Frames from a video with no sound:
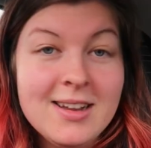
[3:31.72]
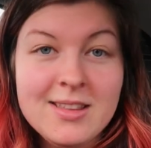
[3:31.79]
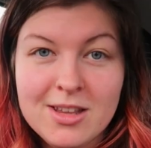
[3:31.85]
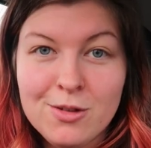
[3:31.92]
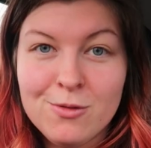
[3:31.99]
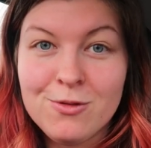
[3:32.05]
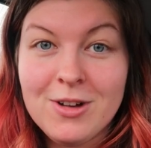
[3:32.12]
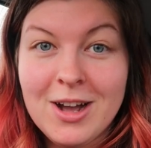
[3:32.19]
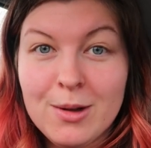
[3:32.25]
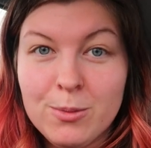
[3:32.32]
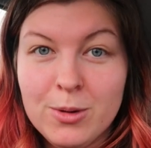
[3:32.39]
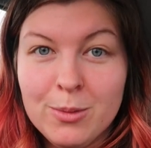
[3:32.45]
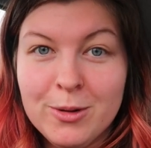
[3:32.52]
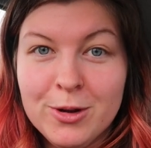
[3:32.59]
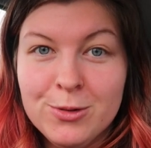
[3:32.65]
I did in fact
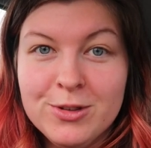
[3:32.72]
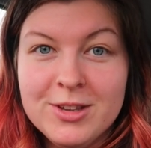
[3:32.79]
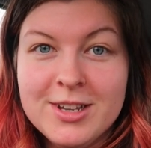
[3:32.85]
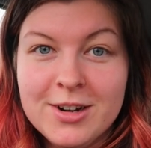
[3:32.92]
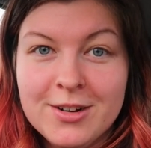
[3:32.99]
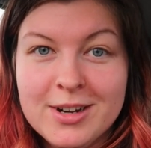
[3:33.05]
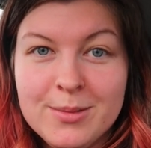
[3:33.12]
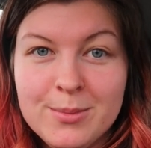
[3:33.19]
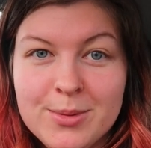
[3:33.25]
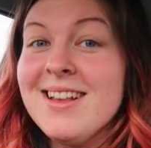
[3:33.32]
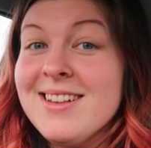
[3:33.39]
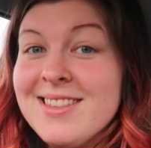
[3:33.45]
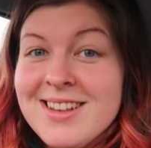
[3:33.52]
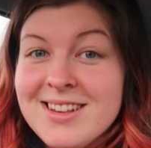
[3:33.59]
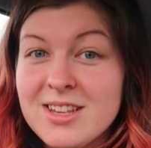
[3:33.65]
bring my own syrup.
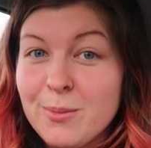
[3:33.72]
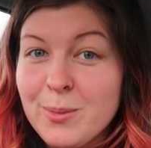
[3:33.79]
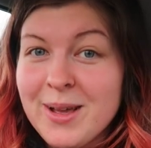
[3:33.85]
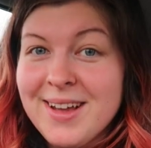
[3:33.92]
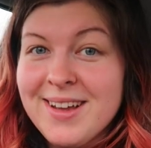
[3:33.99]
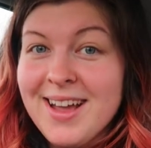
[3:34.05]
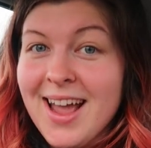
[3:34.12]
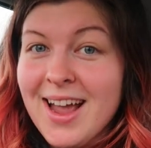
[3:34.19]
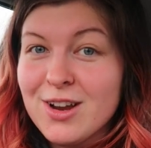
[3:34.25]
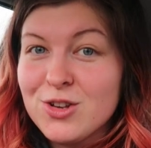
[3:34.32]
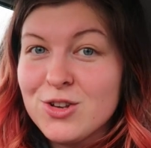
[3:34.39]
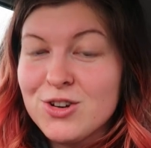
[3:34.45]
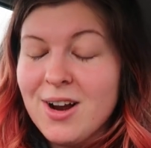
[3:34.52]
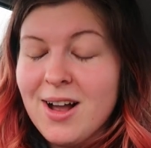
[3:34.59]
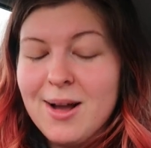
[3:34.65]
Is this a bit
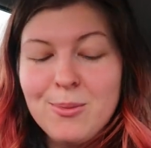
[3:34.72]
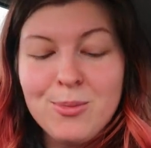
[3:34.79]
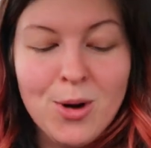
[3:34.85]
extra?